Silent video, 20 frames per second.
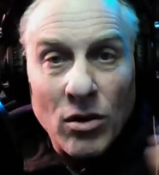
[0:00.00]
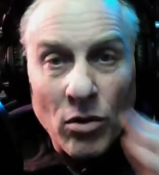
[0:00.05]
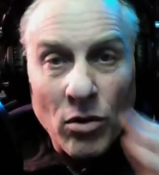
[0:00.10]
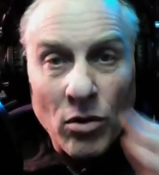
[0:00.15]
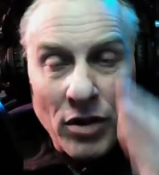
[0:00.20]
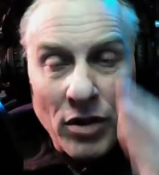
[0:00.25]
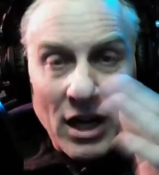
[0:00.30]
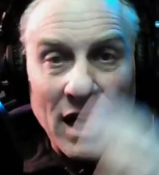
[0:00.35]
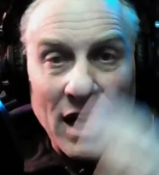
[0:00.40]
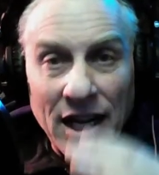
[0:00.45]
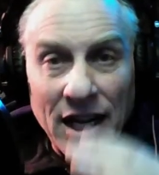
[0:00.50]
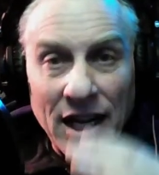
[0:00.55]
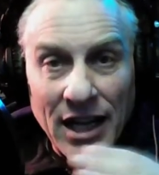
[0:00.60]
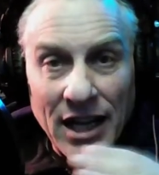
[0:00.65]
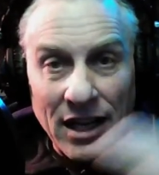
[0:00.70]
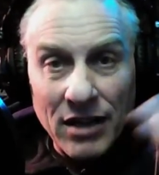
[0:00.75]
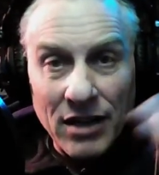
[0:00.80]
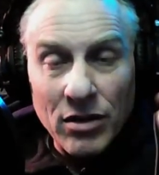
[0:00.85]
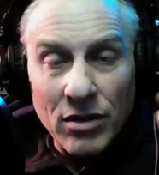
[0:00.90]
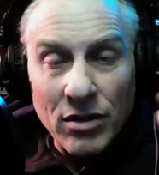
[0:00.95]
Or the high
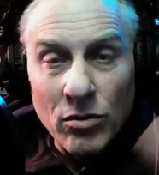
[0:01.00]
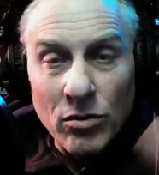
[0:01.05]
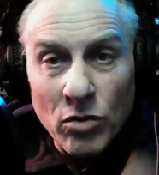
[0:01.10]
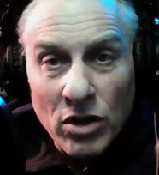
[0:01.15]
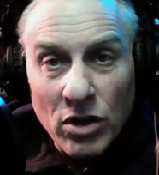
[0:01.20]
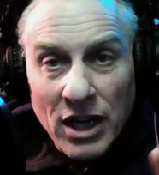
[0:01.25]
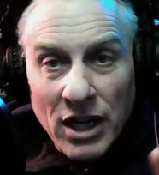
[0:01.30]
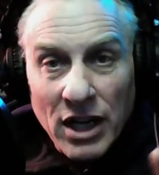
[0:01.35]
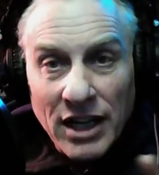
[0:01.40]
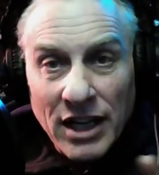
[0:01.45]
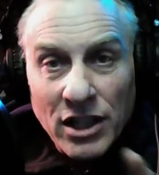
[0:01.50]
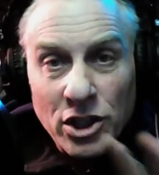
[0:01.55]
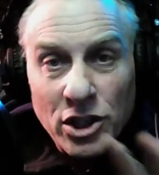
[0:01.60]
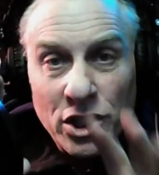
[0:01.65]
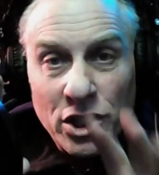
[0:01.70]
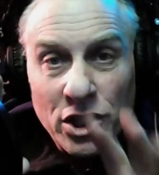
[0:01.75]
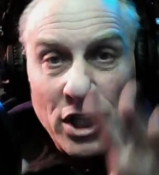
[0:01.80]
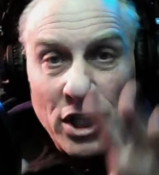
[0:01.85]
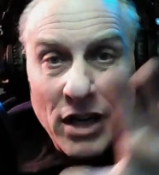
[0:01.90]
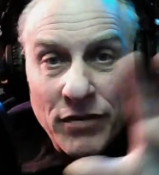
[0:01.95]
end will kind of
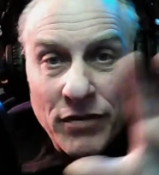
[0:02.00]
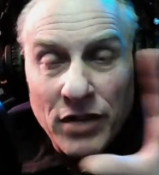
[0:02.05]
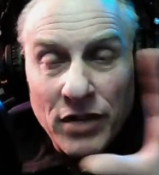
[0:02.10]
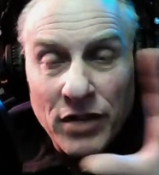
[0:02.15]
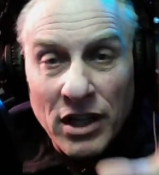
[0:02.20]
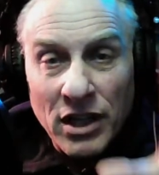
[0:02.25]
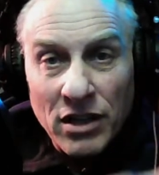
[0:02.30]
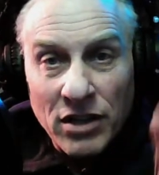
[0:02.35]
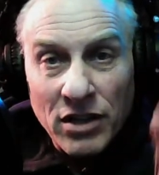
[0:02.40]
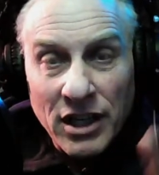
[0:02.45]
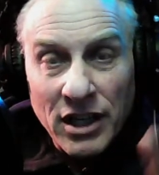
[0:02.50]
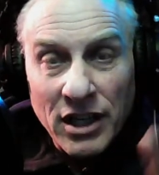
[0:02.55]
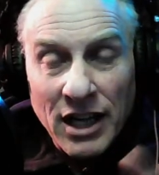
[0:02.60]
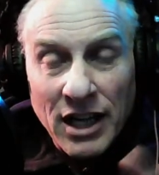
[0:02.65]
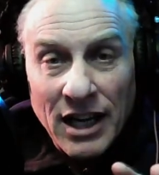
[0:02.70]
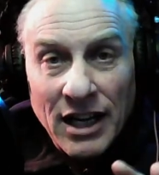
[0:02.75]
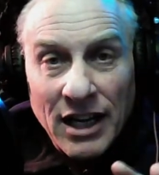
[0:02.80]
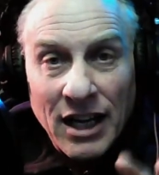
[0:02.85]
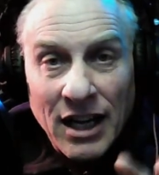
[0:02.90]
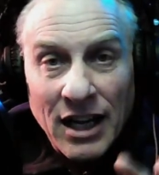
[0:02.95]
shift and it'll get
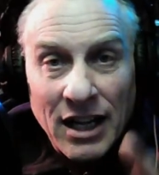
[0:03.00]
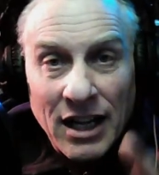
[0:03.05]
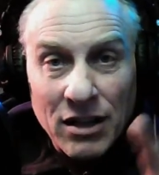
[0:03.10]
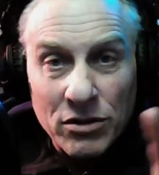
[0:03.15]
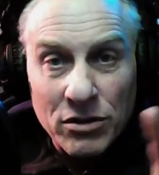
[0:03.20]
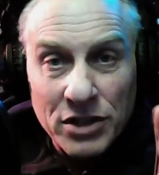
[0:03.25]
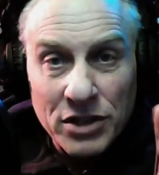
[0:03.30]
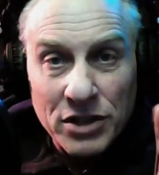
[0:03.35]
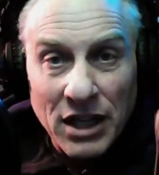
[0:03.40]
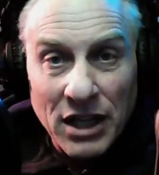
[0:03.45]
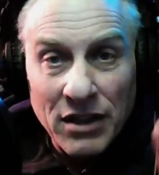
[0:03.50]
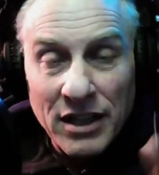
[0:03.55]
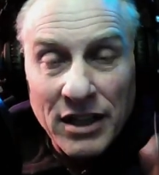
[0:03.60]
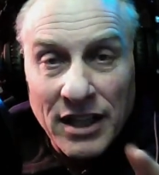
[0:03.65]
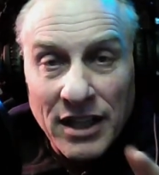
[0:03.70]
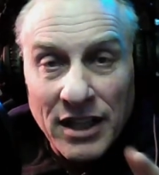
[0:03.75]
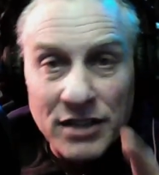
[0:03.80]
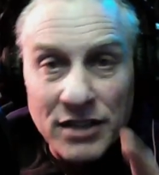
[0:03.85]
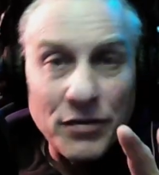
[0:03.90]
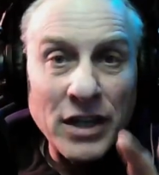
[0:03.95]
kind of hollow
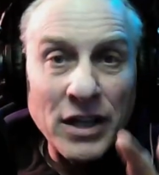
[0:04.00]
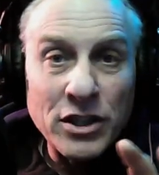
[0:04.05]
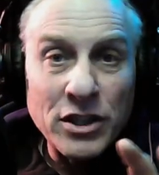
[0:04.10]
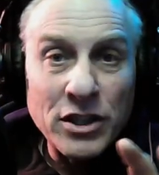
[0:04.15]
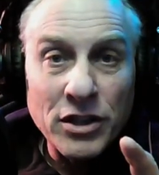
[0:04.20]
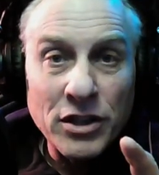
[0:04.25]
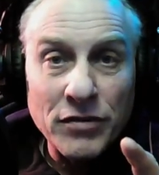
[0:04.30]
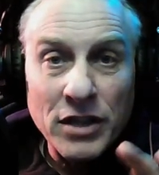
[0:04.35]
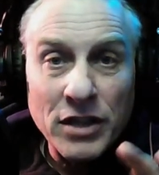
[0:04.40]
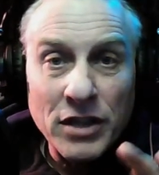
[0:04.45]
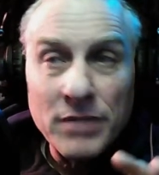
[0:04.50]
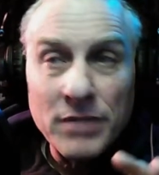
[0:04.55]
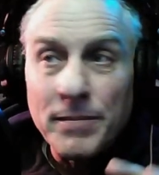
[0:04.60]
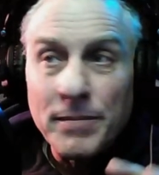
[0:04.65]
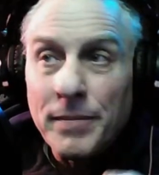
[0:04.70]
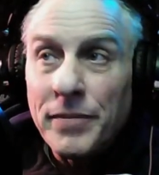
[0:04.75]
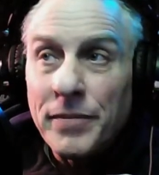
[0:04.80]
sounding. That's phase shifting.